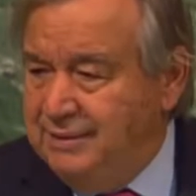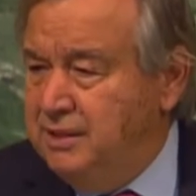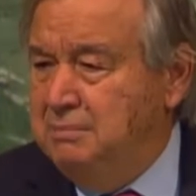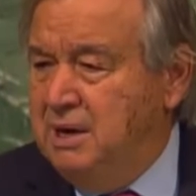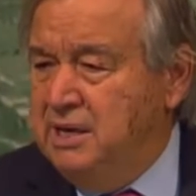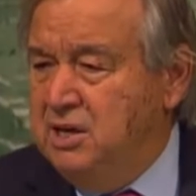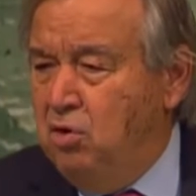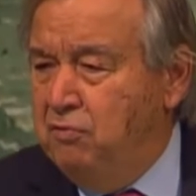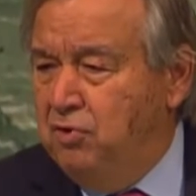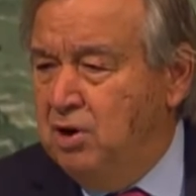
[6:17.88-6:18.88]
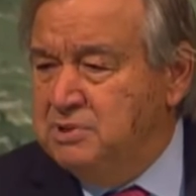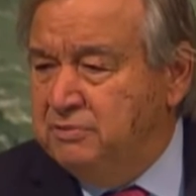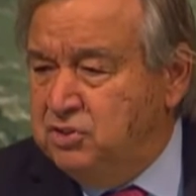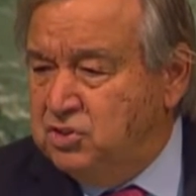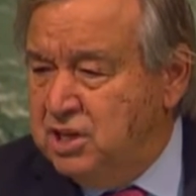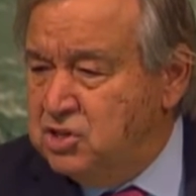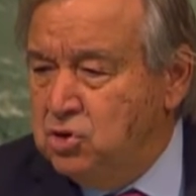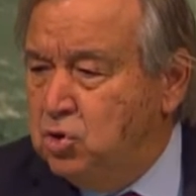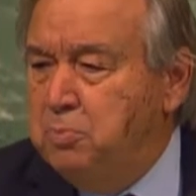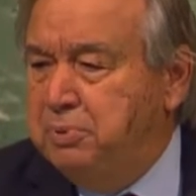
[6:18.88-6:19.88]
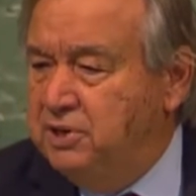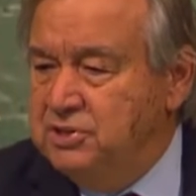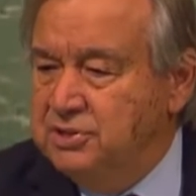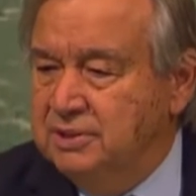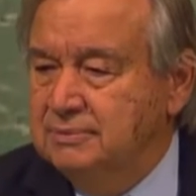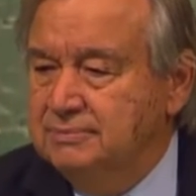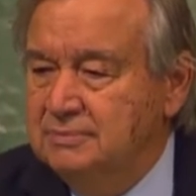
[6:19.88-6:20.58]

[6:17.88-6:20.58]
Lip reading: undermining all forms of international cooperation.